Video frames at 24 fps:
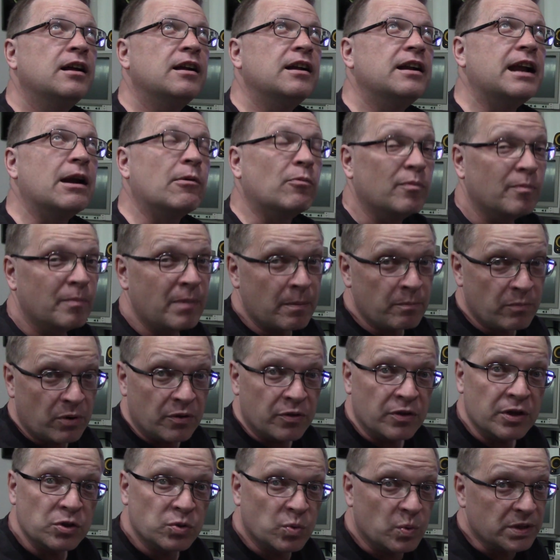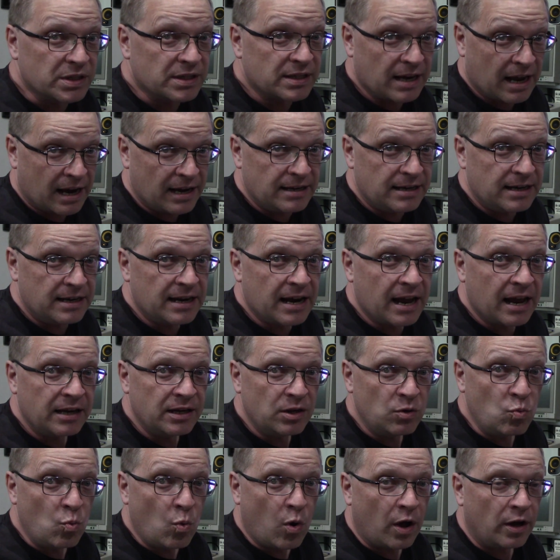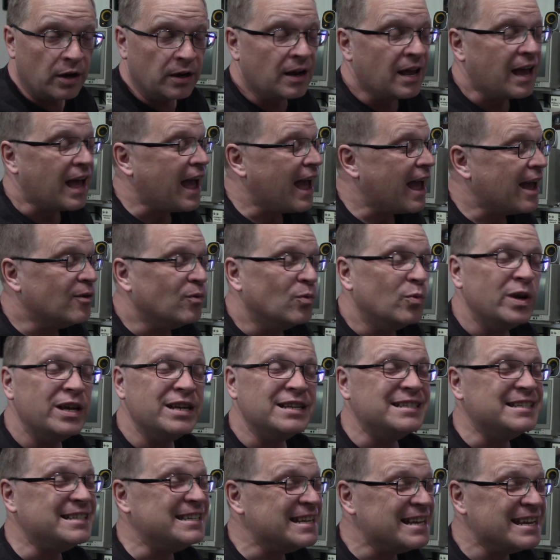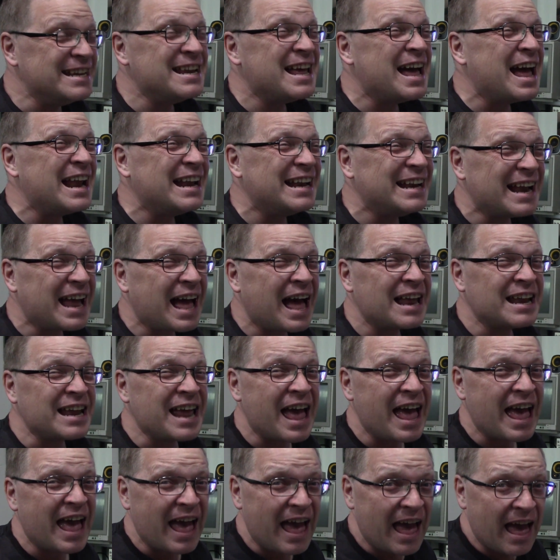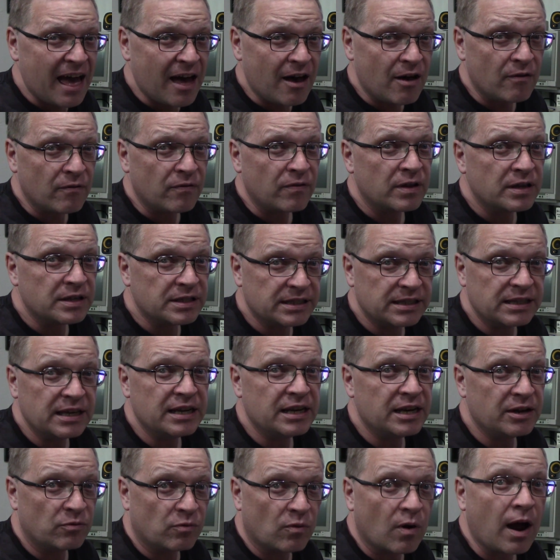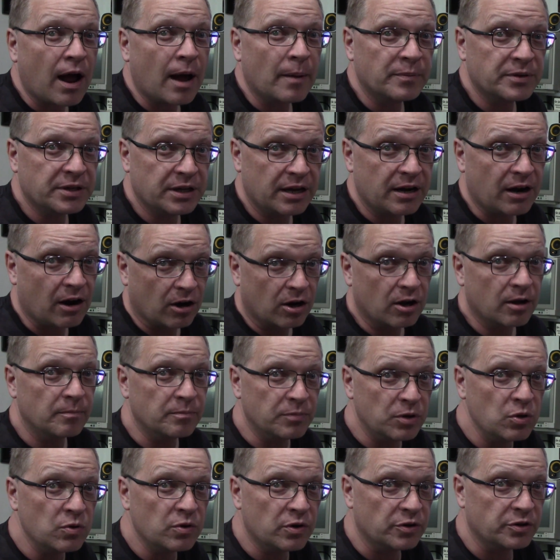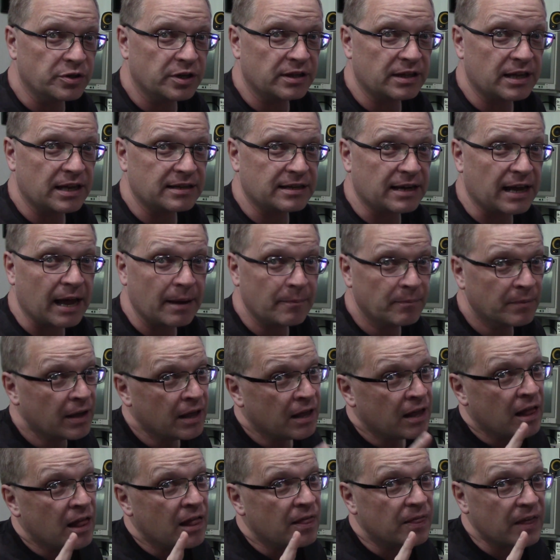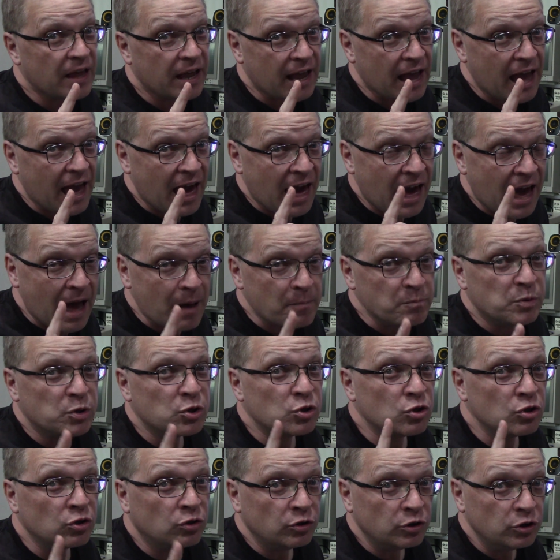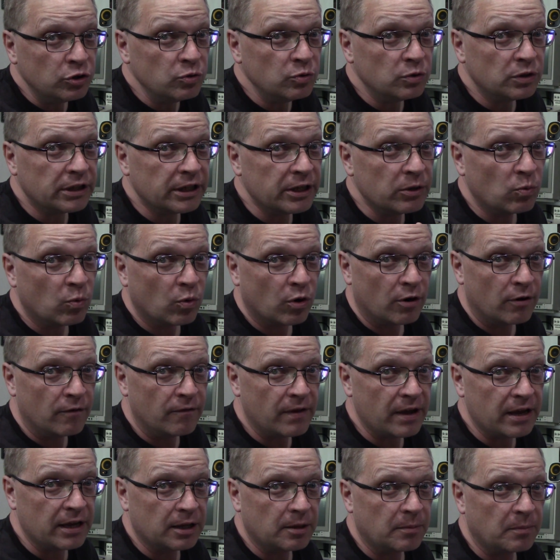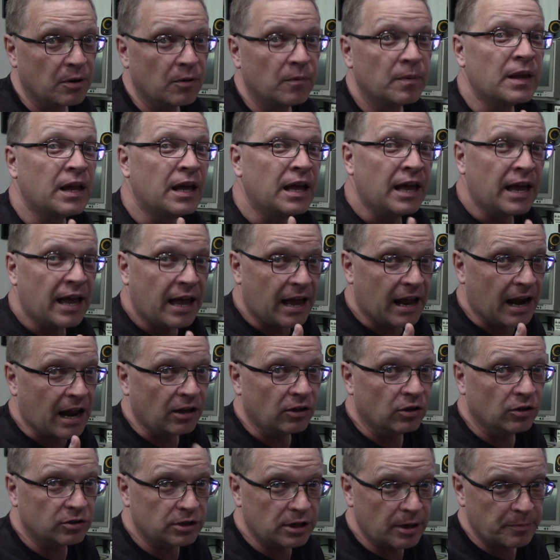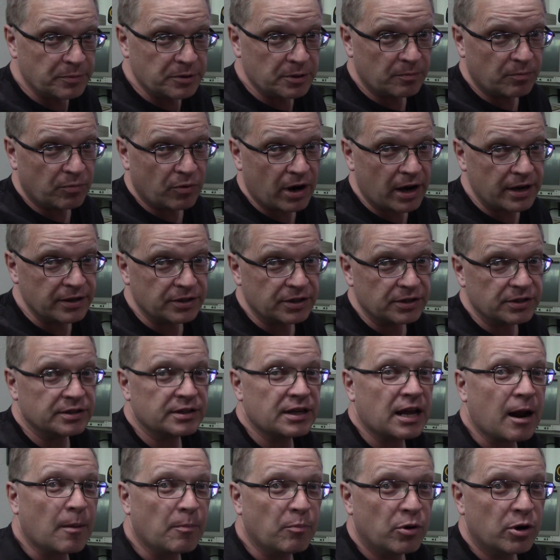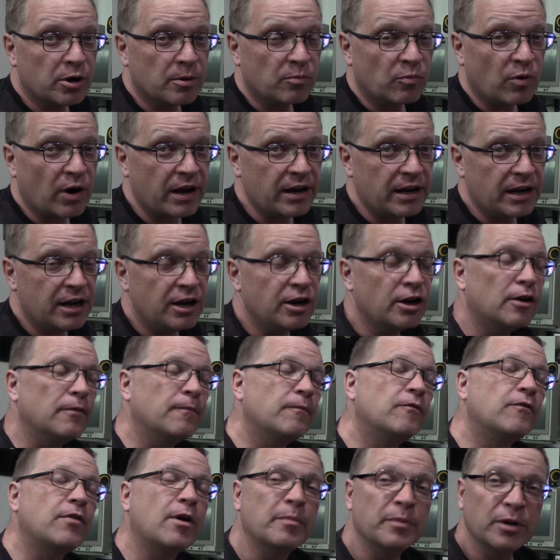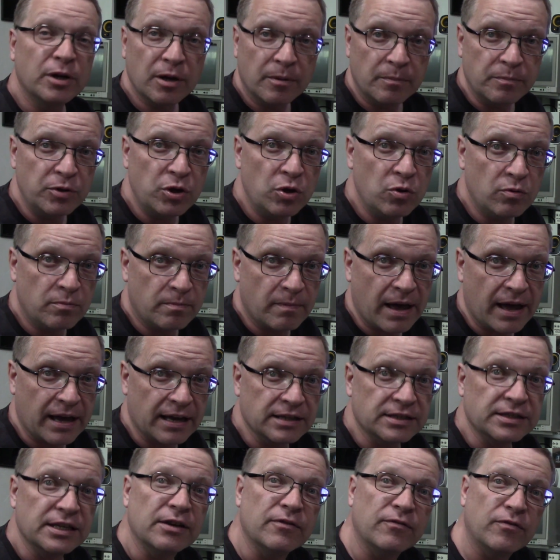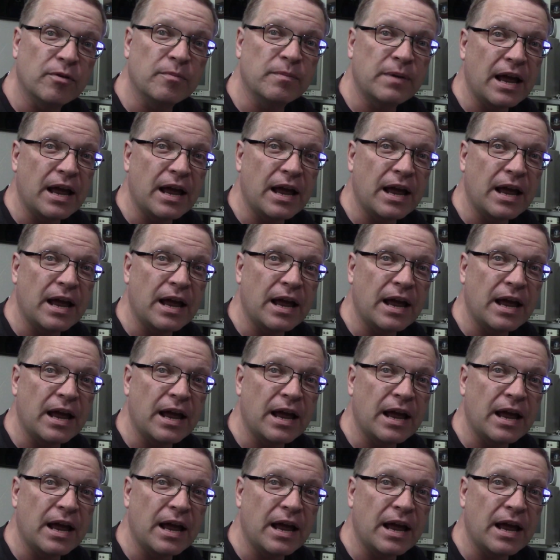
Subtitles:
Now remember, this was 1991 and we did not have CD-ROMs in our computers at that time. They absolutely were available. And I looked up some prices, I'll put them right here, from a Compute magazine from